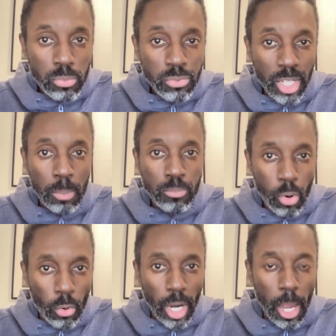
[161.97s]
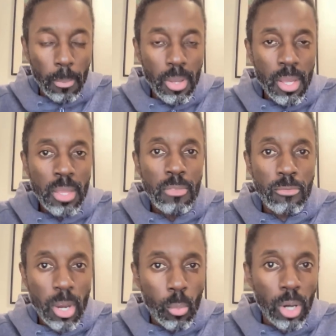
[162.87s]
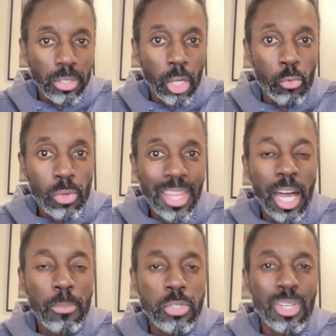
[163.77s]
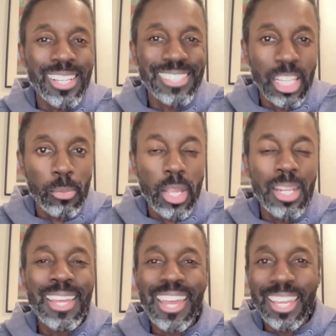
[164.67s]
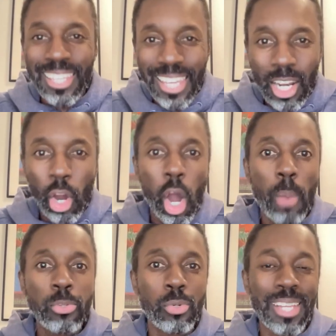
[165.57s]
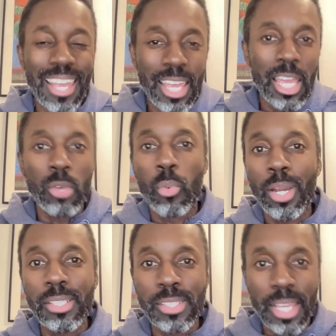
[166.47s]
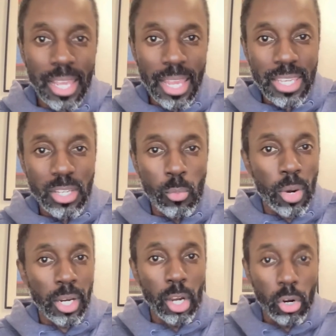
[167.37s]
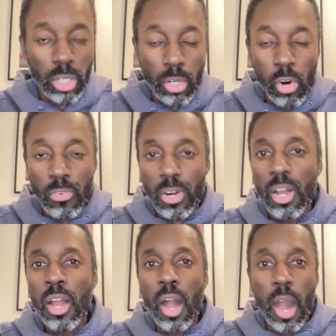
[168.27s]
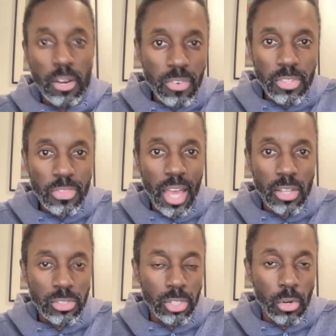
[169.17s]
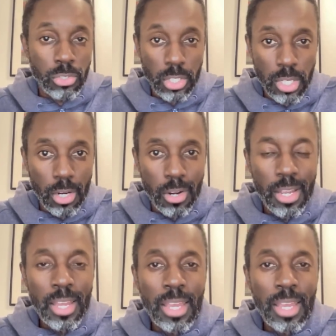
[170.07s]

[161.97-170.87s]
training program framework that really helps you accelerate and get up to work as an AE, earning over $150,000 a year